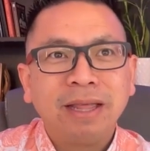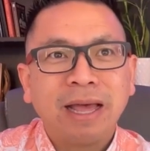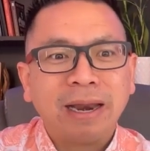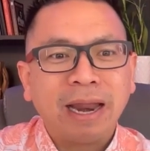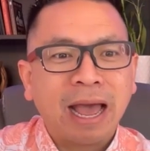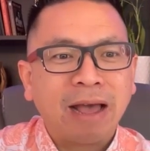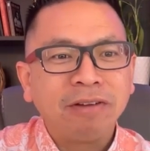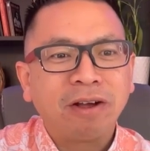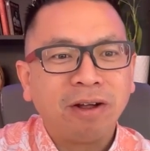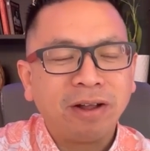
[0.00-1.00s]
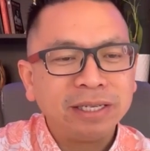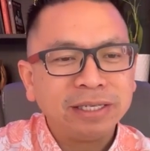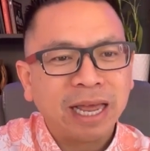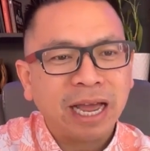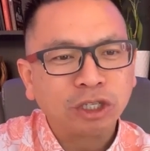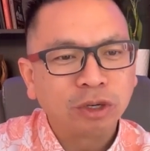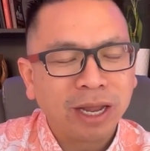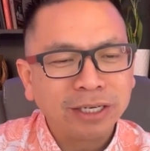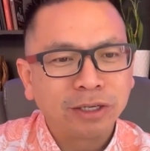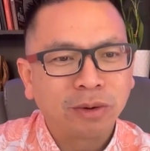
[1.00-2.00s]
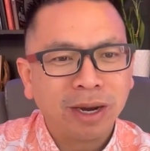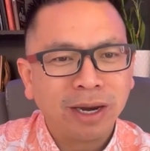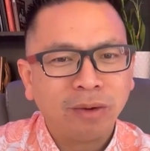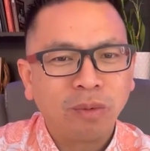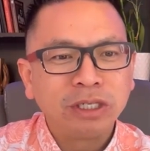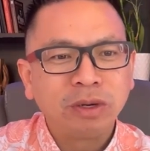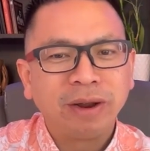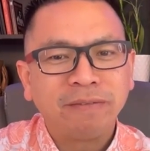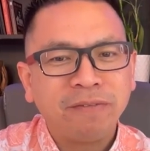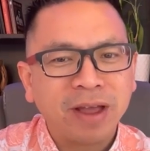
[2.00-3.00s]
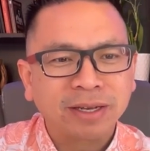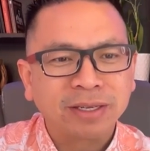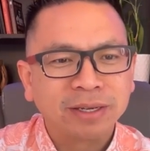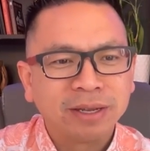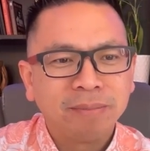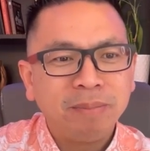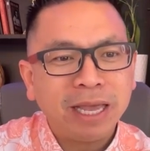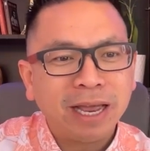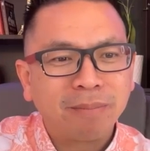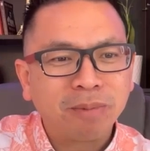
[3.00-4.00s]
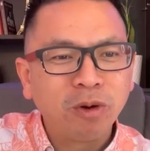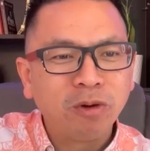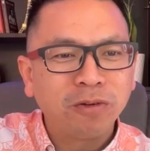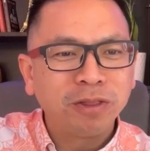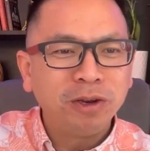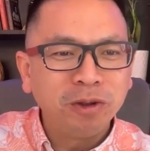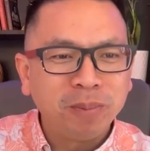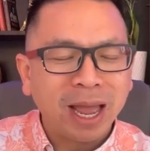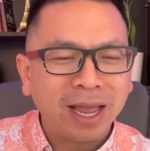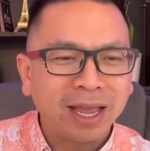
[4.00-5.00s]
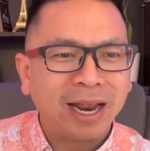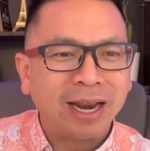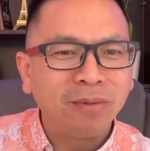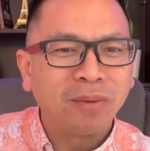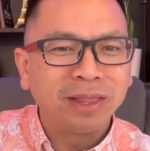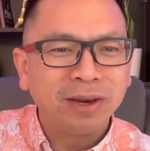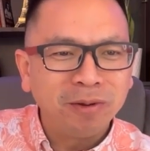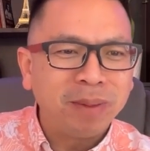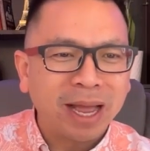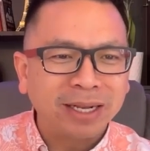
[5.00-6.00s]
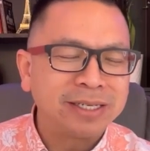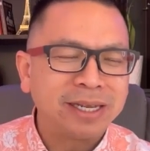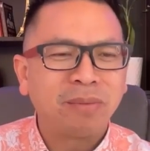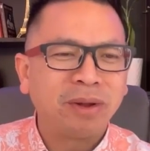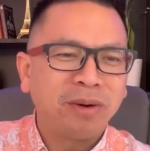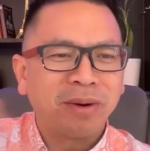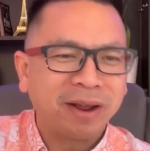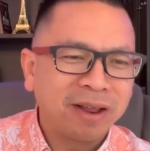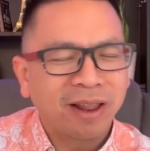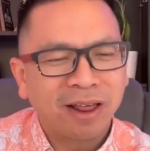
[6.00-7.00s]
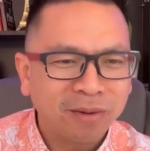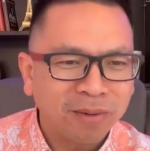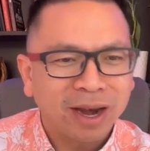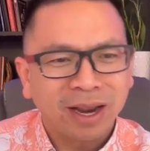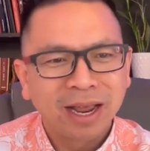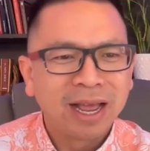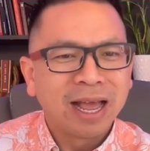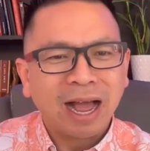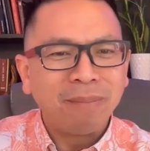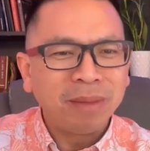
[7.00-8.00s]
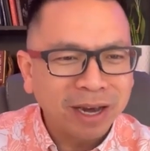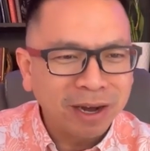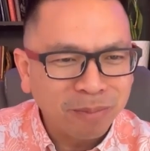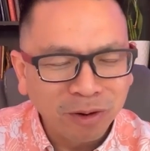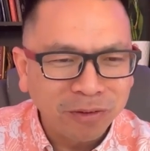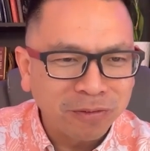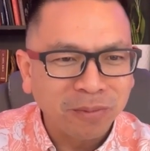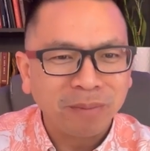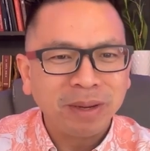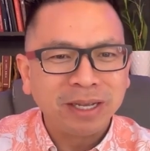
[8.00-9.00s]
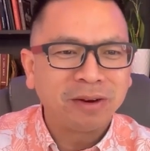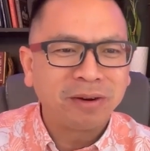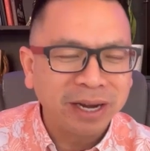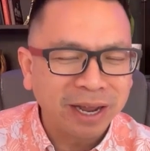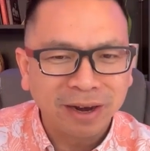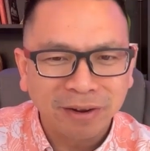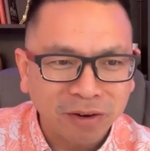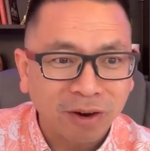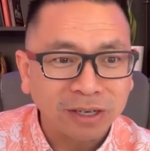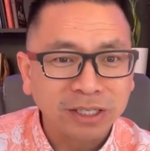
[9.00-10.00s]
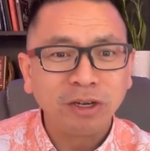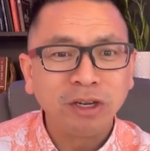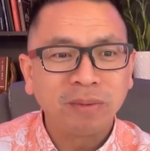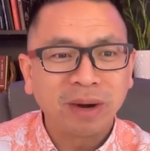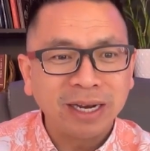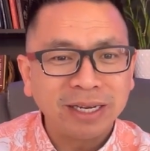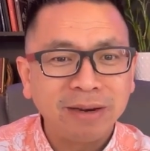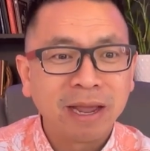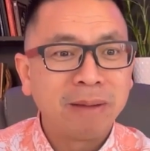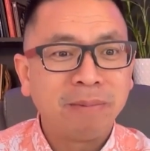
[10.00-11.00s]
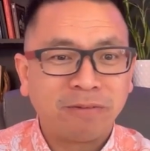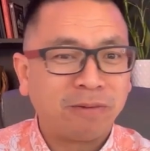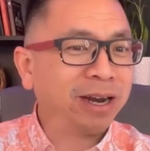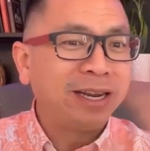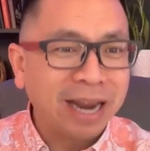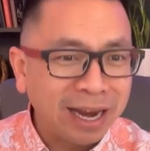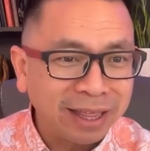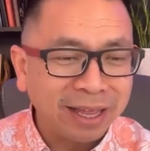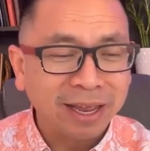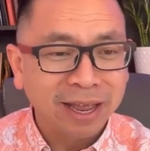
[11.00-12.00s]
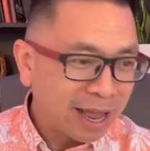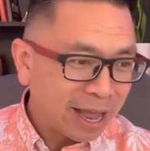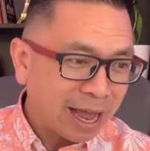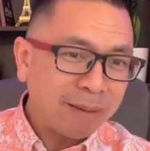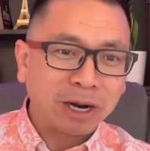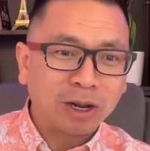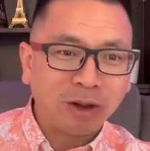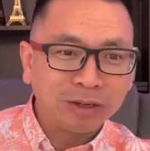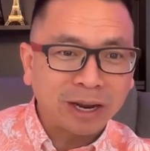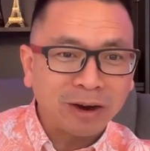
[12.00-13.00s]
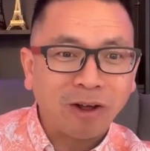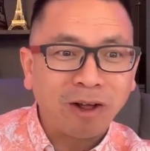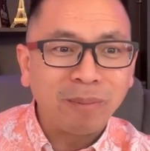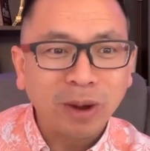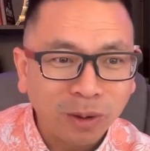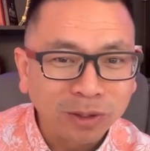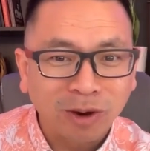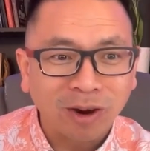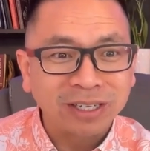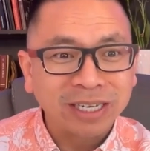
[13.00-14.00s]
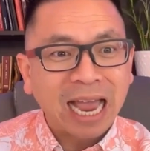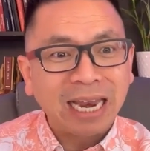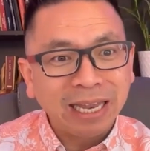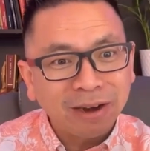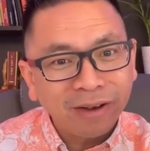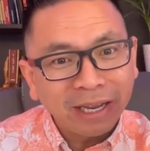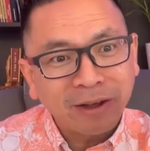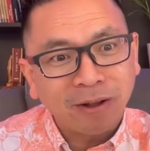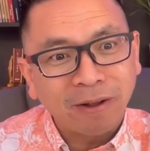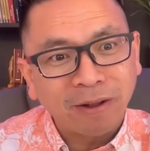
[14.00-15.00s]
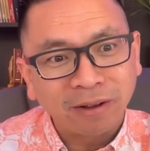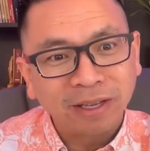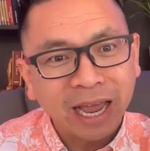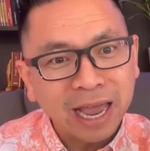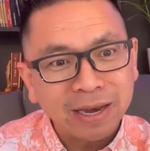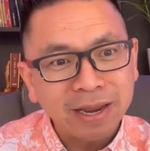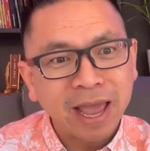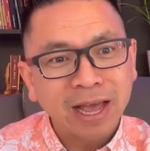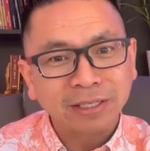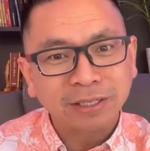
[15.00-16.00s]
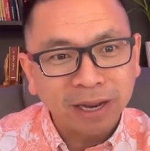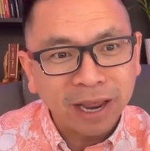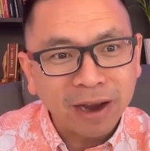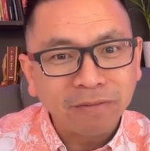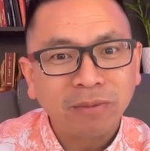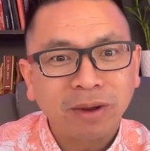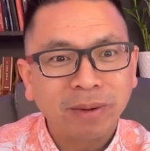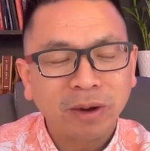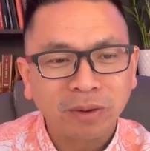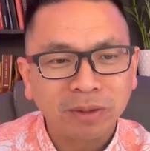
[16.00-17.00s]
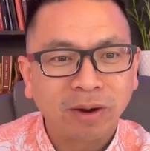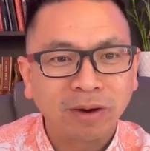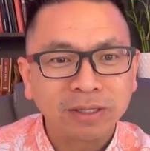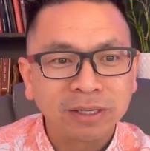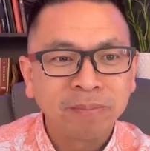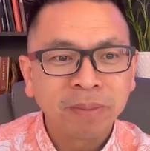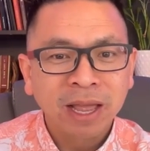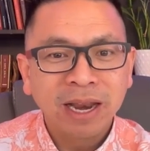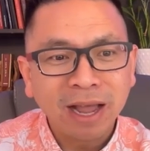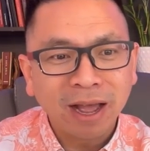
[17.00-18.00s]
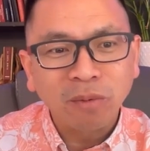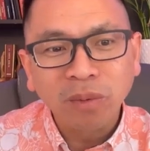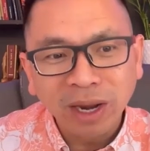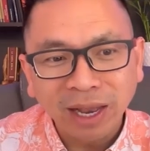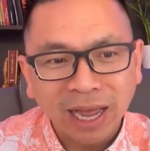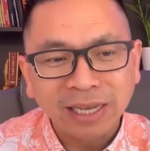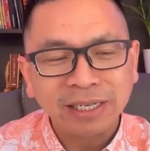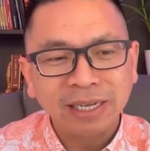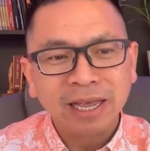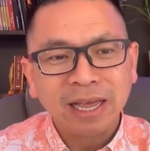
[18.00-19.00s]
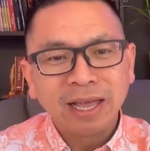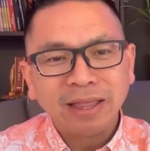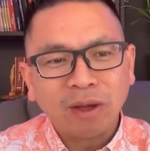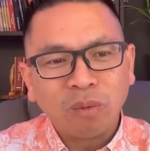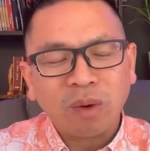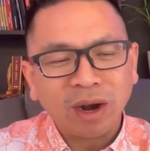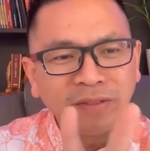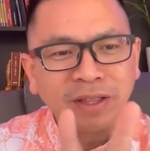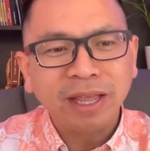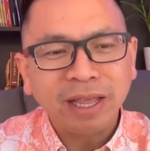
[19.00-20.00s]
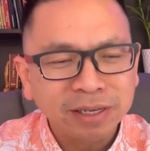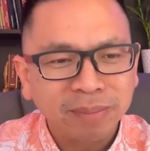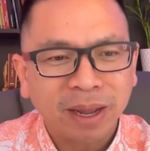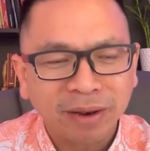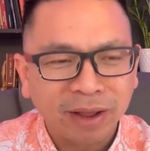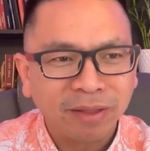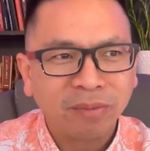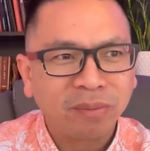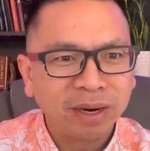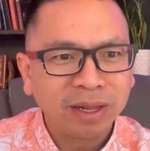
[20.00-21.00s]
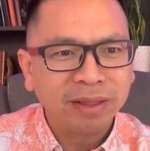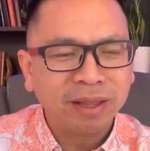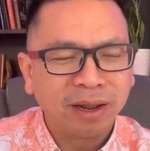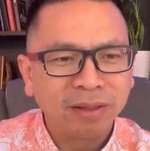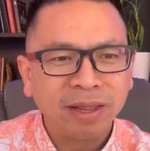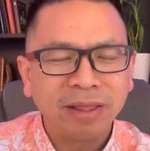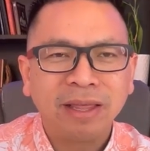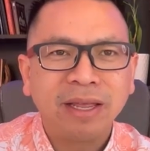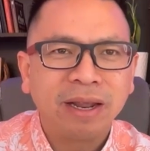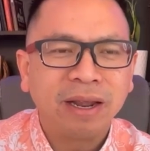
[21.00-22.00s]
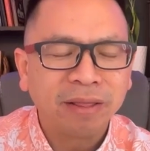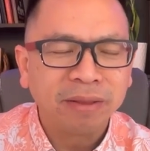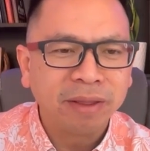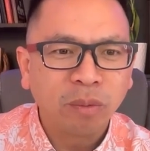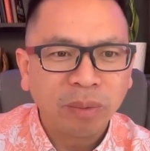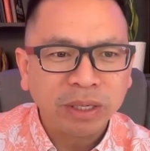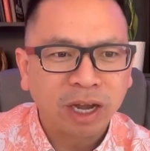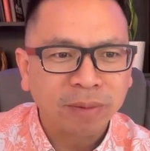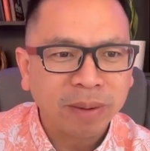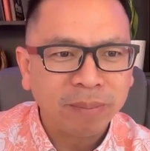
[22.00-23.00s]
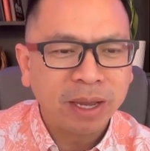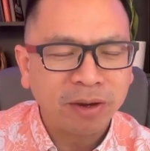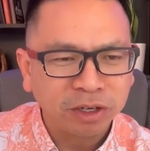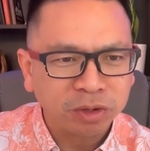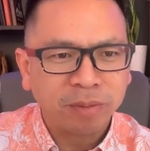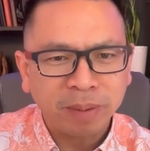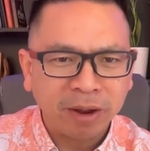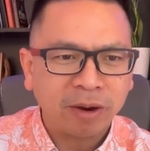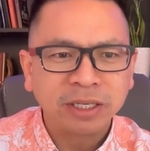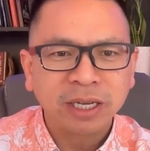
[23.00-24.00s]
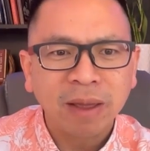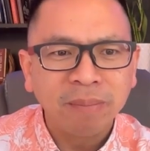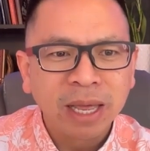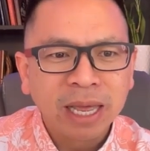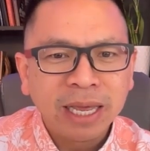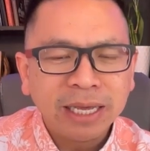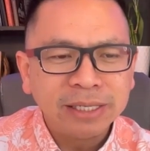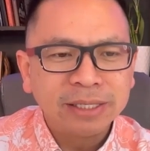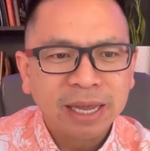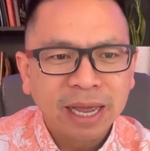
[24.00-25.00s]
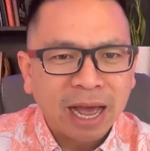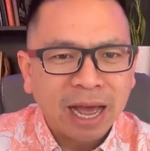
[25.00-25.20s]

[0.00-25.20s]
that having all this extra lines of credit was going to affect me getting approved for the new bank, and I didn't want the new bank to say, "Well, you already got a lot of credit. I'm not going to approve you for one because you already got enough cards." So you know what I did? Before I did anything, I'm going to close out all my old cards. I literally called and canceled every one of my old cards, not realizing that one of the things about now, other than what we talk about, making sure you're paying on time, is